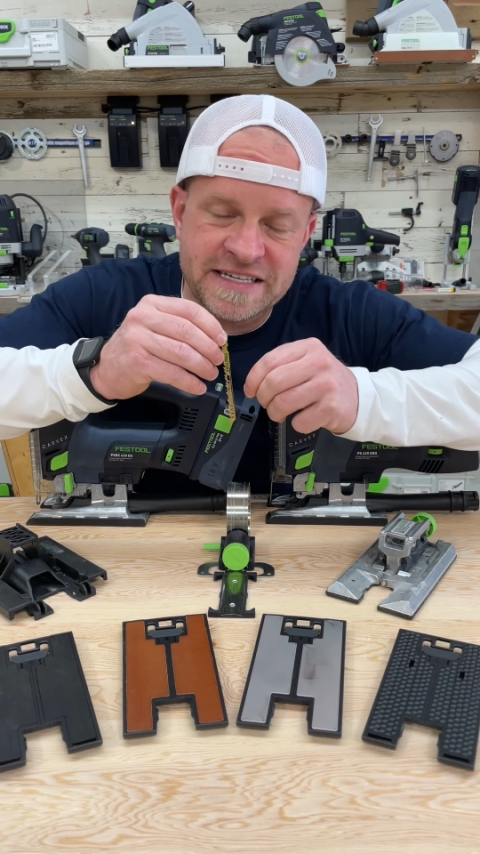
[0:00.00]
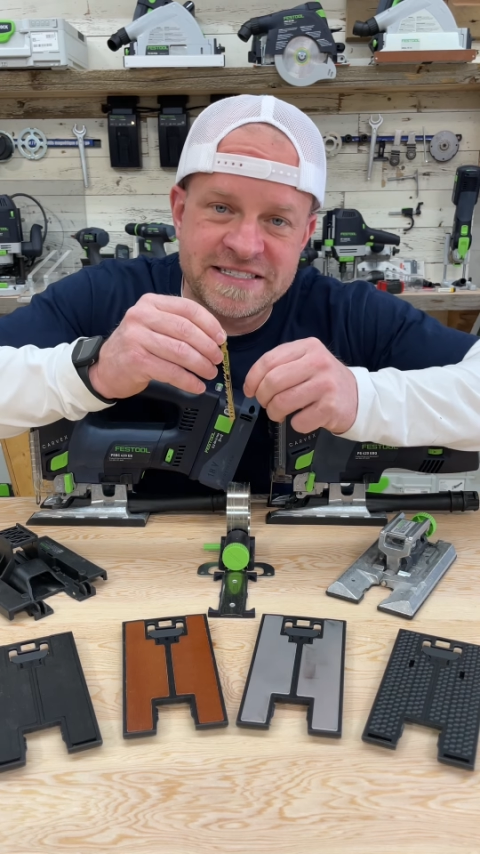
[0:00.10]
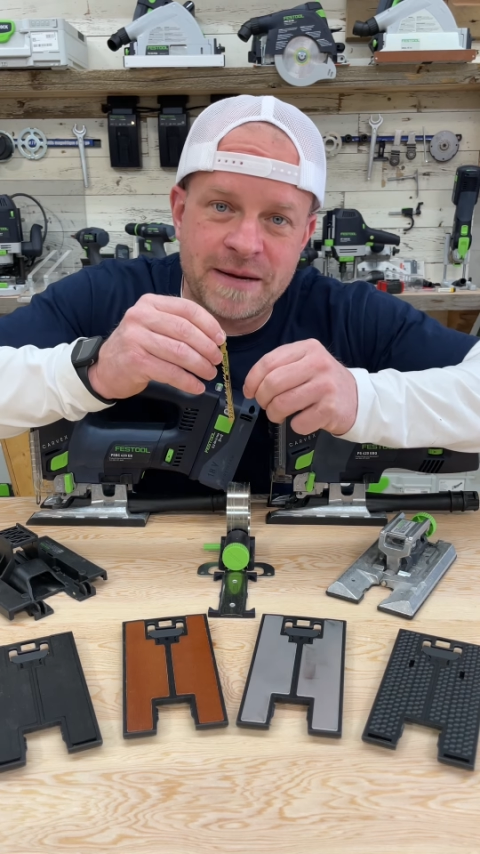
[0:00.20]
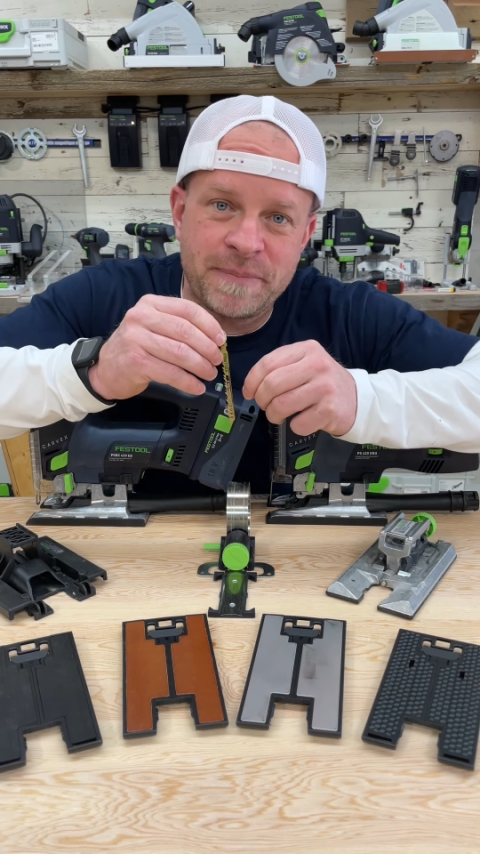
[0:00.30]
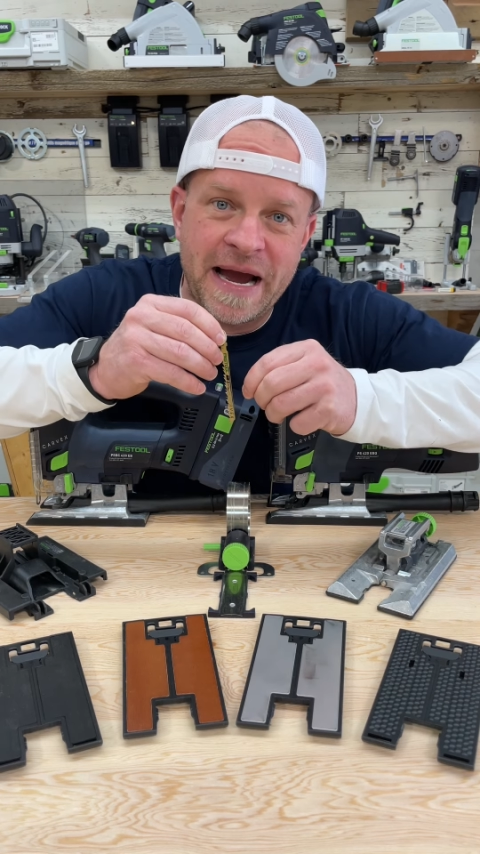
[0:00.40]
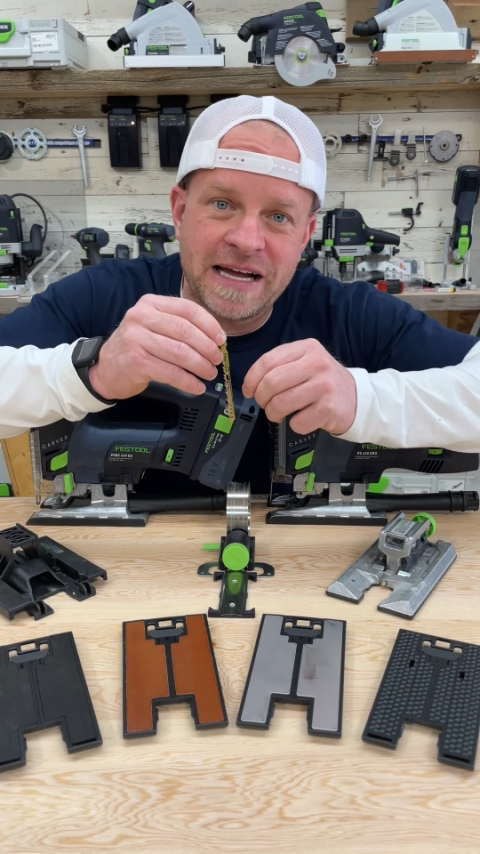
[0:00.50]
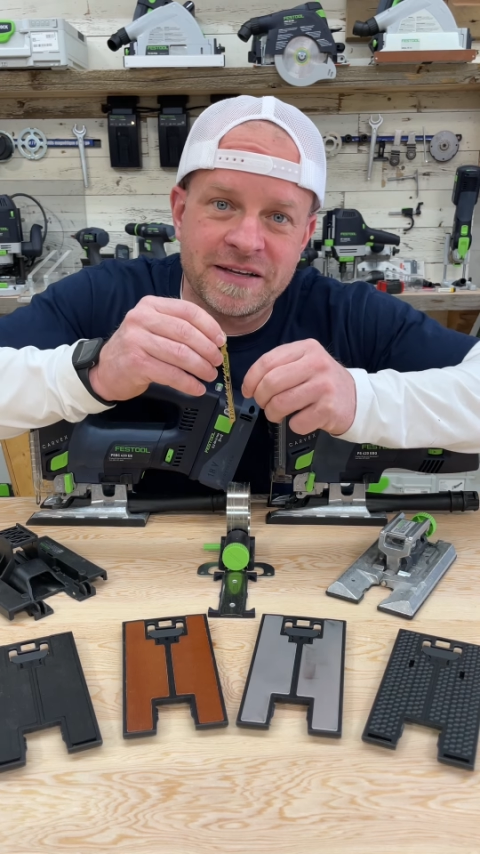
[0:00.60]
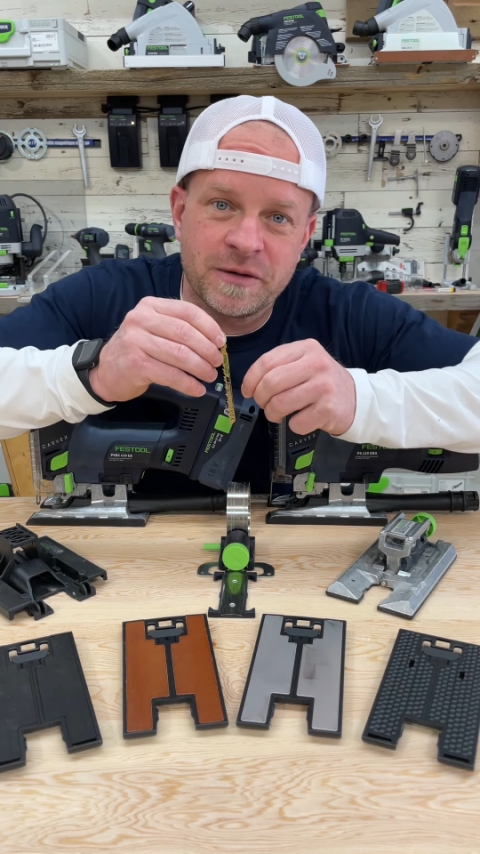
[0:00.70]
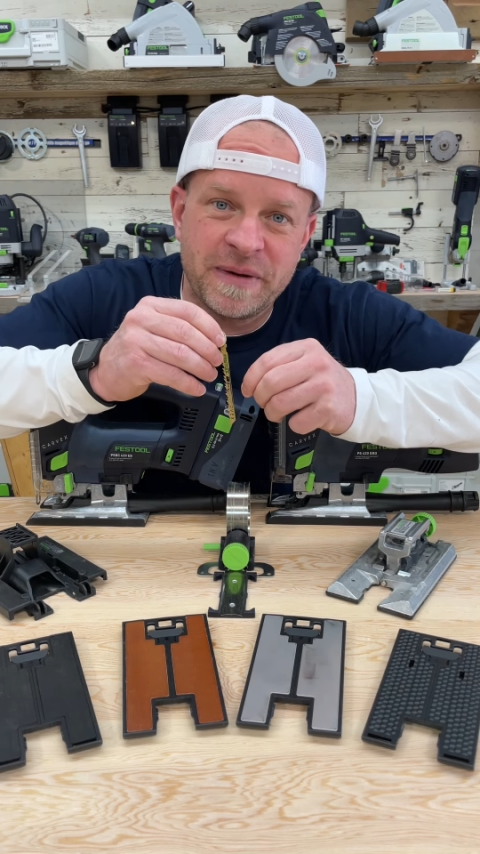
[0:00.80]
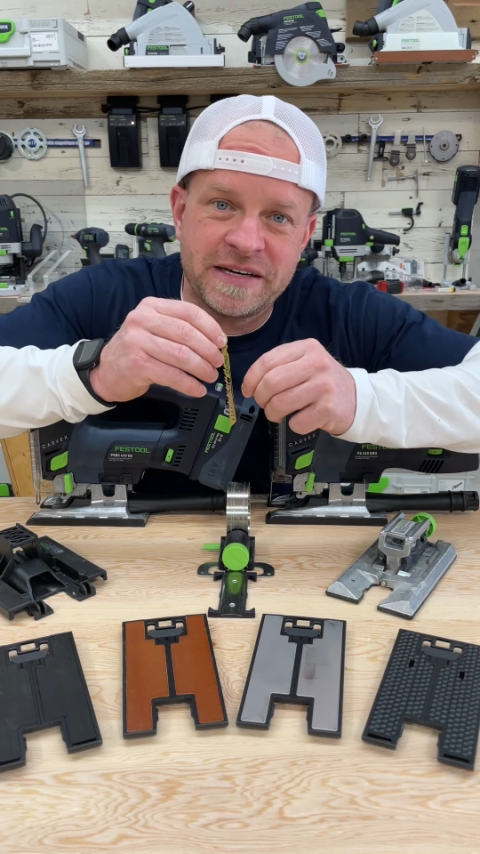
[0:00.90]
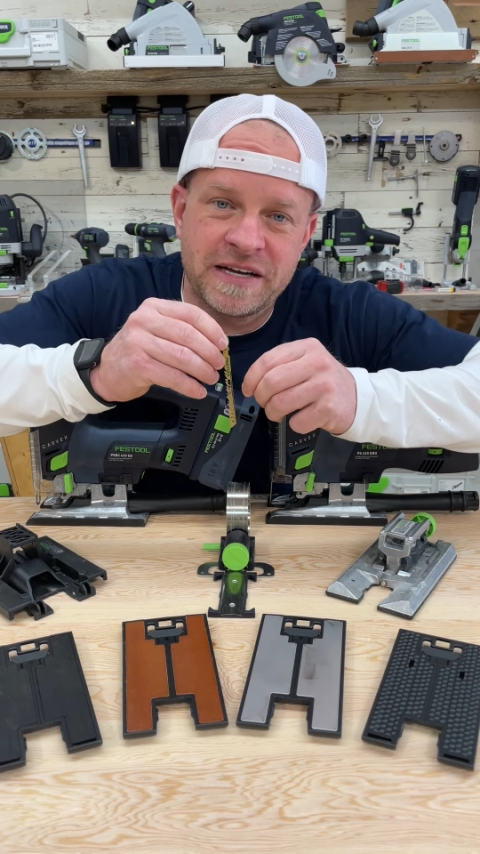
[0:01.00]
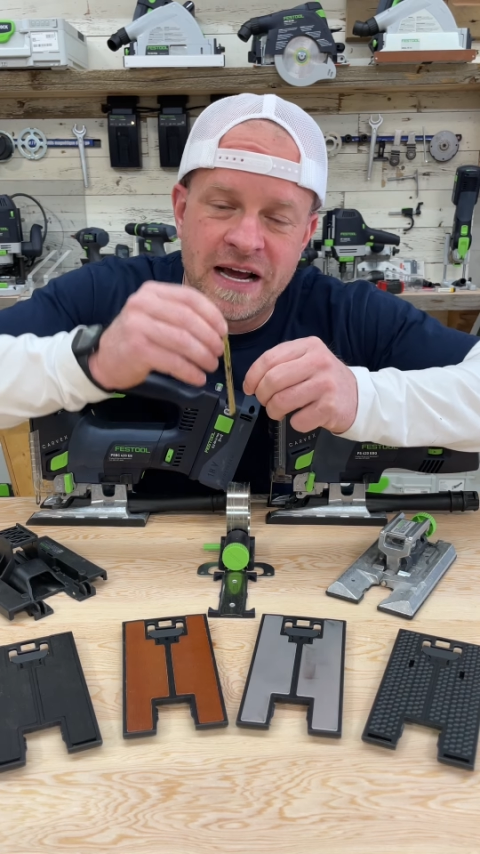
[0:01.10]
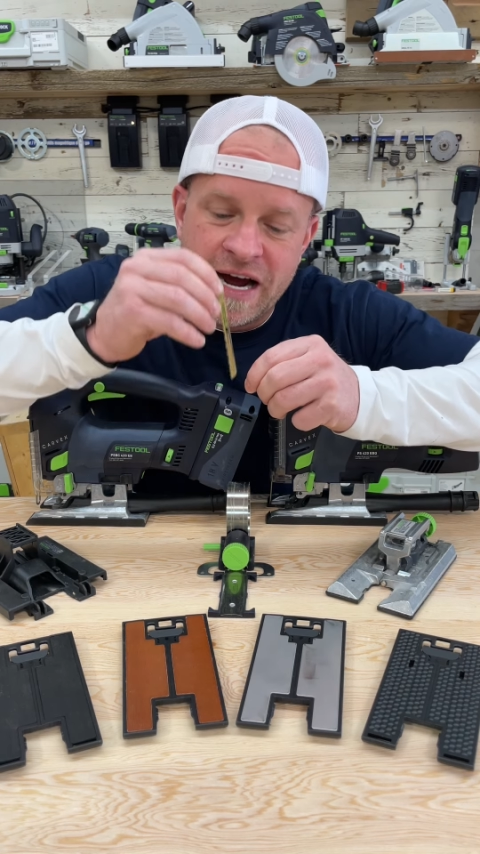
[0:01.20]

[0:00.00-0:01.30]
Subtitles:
set back a little bit,